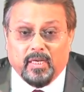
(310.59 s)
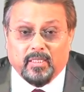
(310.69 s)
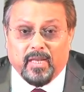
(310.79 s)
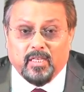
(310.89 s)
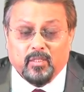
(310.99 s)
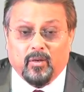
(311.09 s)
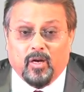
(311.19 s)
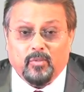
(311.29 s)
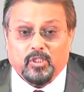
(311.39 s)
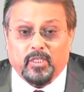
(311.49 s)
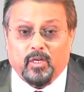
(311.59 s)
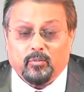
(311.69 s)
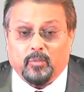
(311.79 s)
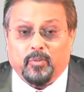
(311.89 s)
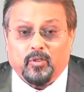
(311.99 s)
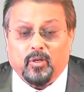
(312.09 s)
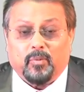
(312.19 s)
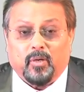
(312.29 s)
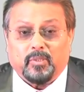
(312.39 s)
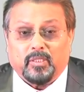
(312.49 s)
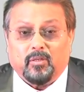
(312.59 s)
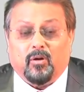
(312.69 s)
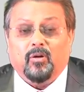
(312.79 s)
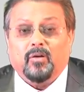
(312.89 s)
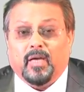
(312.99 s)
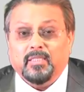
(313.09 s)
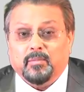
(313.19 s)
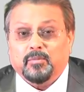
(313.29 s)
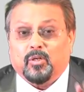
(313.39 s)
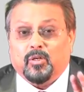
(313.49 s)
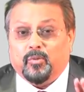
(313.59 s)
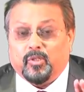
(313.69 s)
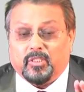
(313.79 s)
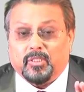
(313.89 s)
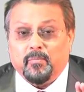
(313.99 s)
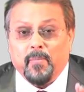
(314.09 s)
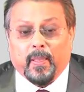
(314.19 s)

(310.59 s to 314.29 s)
take how much share of that particular property or items or commodity.